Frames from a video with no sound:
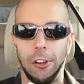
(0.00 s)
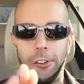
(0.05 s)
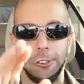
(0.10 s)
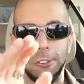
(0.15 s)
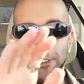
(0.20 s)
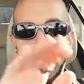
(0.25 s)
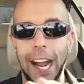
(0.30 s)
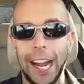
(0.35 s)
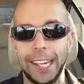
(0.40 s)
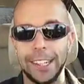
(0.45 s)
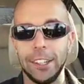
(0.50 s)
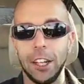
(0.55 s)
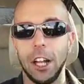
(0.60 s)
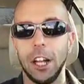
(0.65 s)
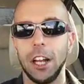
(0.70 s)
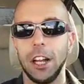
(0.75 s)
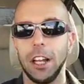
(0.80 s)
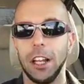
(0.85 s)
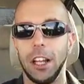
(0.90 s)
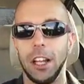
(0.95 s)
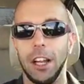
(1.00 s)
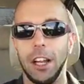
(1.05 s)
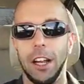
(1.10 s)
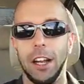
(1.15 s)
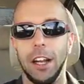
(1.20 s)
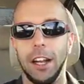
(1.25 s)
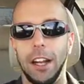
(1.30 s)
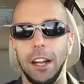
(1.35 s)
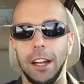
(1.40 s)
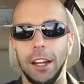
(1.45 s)

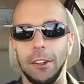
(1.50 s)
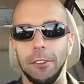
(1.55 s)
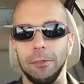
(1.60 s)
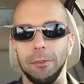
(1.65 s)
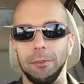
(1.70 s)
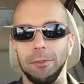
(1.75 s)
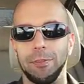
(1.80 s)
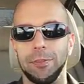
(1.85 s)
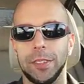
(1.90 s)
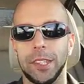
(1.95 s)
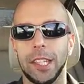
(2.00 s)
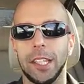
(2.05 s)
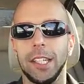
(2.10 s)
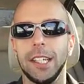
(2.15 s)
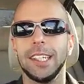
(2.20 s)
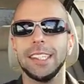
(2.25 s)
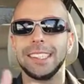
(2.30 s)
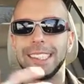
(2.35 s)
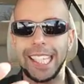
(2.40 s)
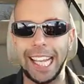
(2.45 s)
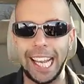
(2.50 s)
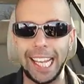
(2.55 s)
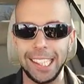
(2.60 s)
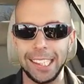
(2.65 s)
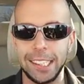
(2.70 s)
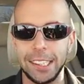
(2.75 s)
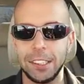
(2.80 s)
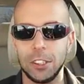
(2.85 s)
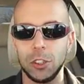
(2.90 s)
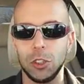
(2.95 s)
final...
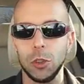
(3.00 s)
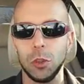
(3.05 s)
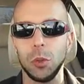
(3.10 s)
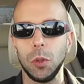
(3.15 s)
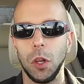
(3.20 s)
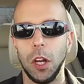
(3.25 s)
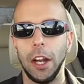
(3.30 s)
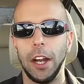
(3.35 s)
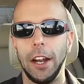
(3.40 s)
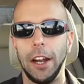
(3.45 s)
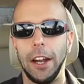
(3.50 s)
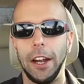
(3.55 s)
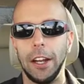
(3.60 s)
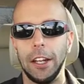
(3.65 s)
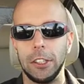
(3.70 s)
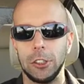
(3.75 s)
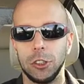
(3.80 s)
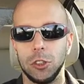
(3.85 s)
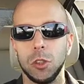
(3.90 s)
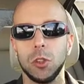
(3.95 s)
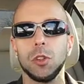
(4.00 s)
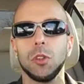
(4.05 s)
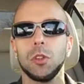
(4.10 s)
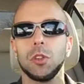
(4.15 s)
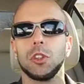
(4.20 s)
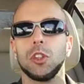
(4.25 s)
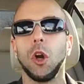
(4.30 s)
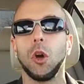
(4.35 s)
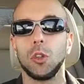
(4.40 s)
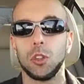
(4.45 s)
tests to
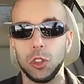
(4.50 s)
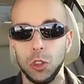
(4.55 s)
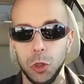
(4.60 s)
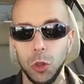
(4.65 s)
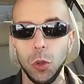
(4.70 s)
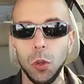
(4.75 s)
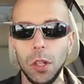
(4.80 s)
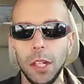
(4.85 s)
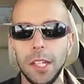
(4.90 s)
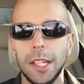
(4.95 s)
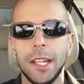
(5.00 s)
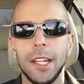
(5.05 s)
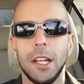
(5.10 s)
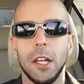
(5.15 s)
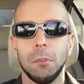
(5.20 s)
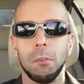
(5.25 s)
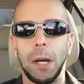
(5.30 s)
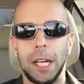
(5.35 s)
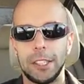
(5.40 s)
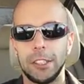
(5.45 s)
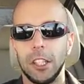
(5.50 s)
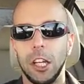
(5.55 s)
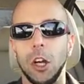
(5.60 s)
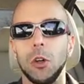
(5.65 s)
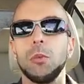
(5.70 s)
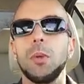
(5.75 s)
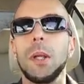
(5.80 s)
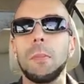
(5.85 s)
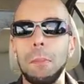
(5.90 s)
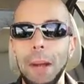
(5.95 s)
go through, but
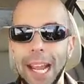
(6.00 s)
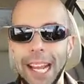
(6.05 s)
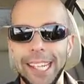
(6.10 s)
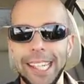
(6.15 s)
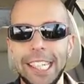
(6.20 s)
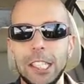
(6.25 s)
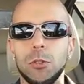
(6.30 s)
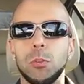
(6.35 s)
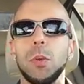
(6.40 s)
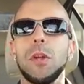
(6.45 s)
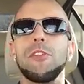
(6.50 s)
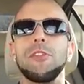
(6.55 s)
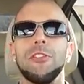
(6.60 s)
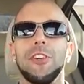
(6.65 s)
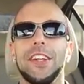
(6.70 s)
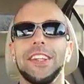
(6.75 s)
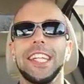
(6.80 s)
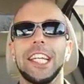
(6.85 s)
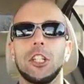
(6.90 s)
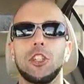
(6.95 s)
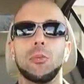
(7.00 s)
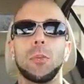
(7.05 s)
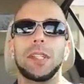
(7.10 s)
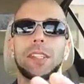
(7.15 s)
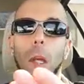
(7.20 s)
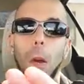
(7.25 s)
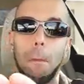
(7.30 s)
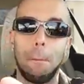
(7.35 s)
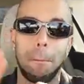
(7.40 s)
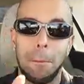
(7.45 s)
we made it. We finished
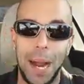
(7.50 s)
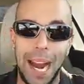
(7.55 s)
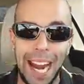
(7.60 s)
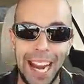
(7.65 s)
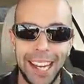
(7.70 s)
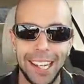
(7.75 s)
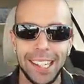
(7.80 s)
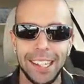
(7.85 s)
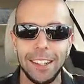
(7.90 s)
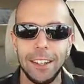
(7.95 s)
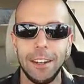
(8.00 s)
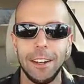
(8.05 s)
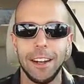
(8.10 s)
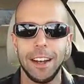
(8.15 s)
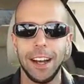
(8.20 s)
with a bang,